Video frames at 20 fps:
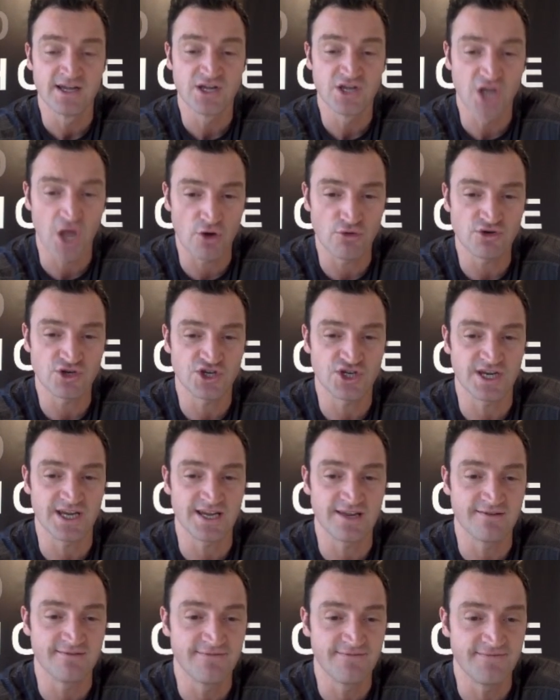
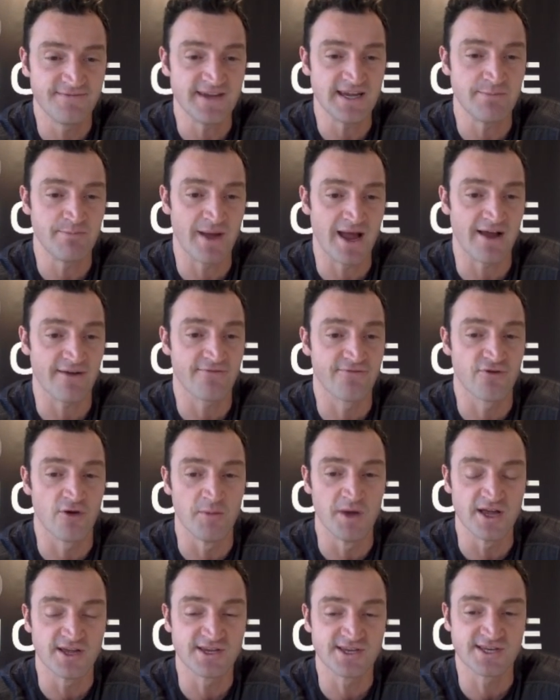coaching and feedback from
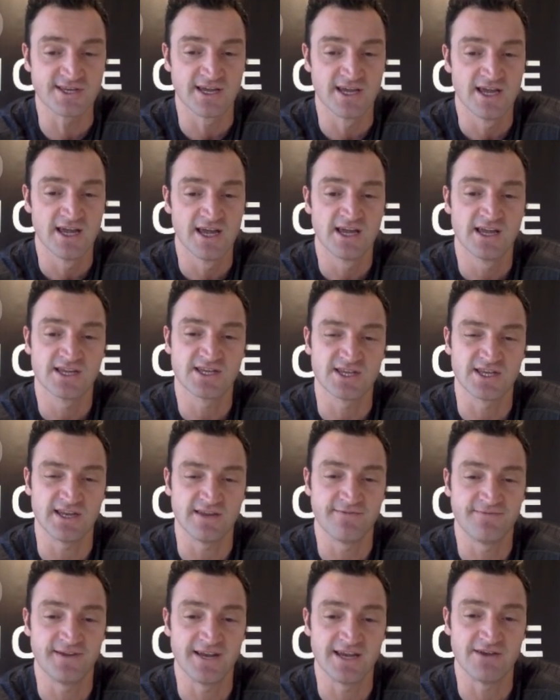us so that
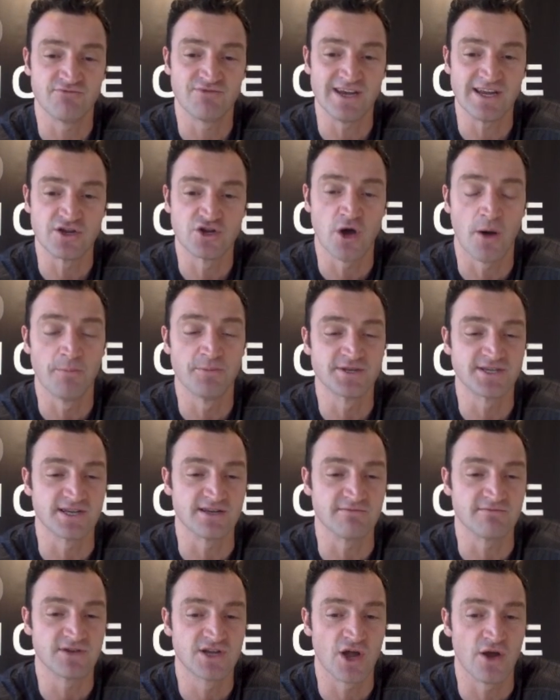you're feeling really
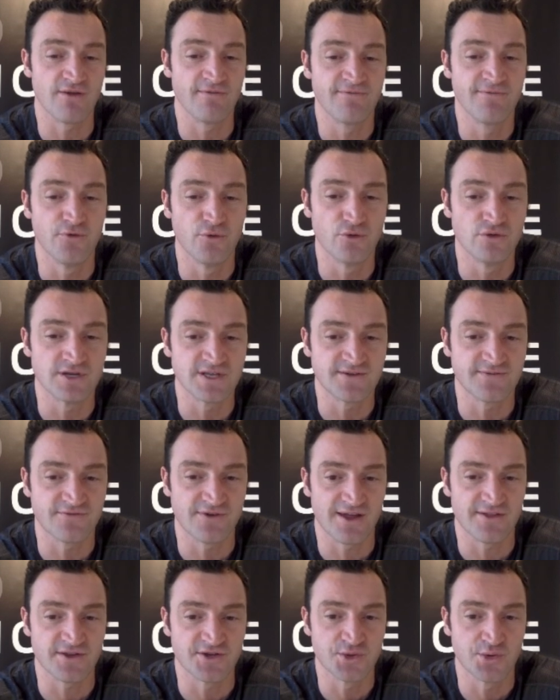competent going forwards
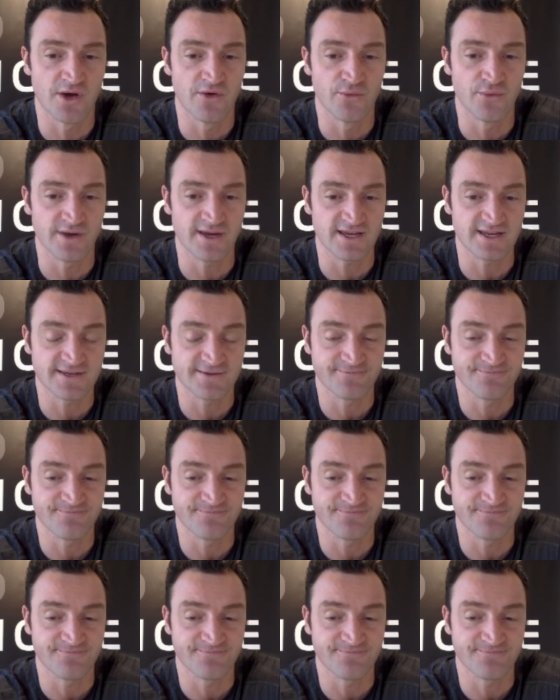throughout the 12 weeks.